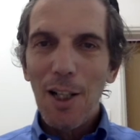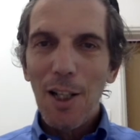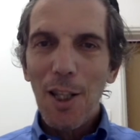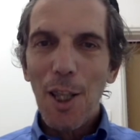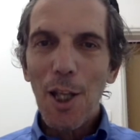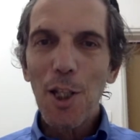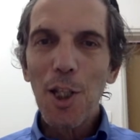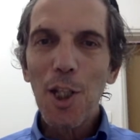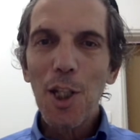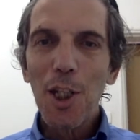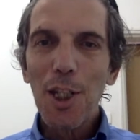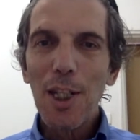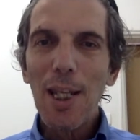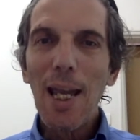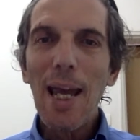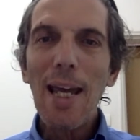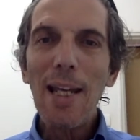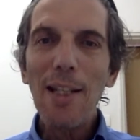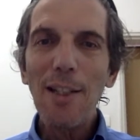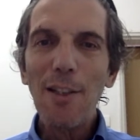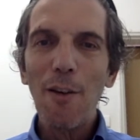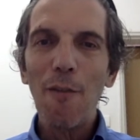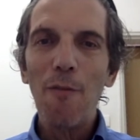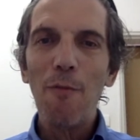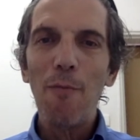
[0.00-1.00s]
the
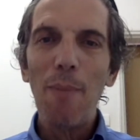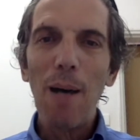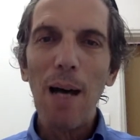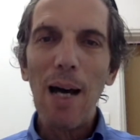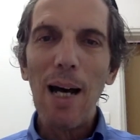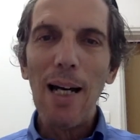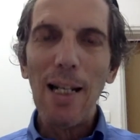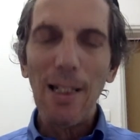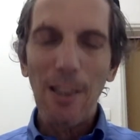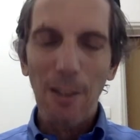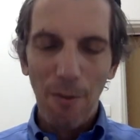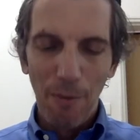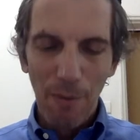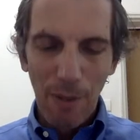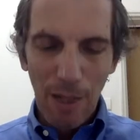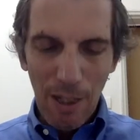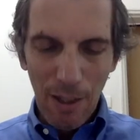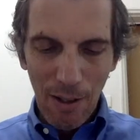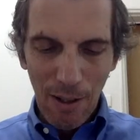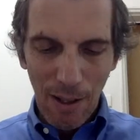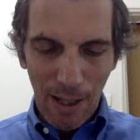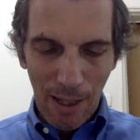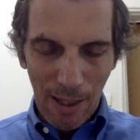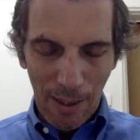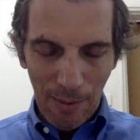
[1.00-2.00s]
state of mind of
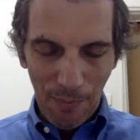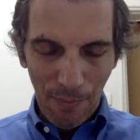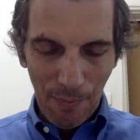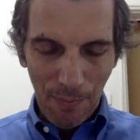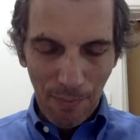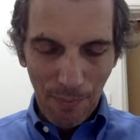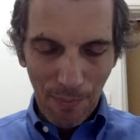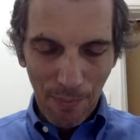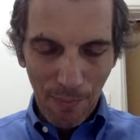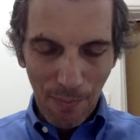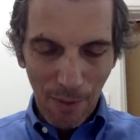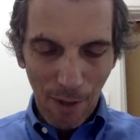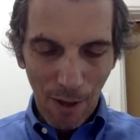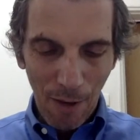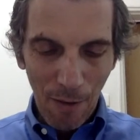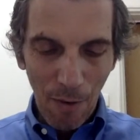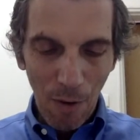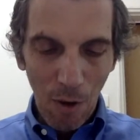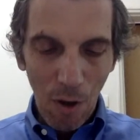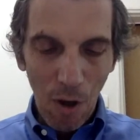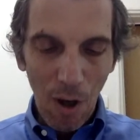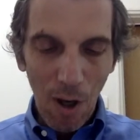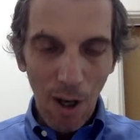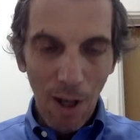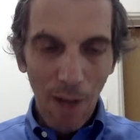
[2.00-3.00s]
Yira, of
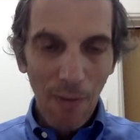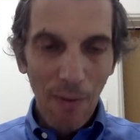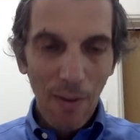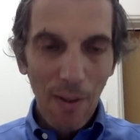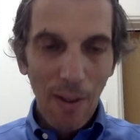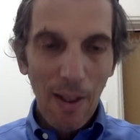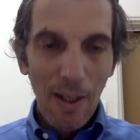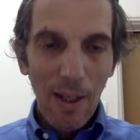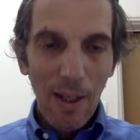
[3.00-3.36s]
awe,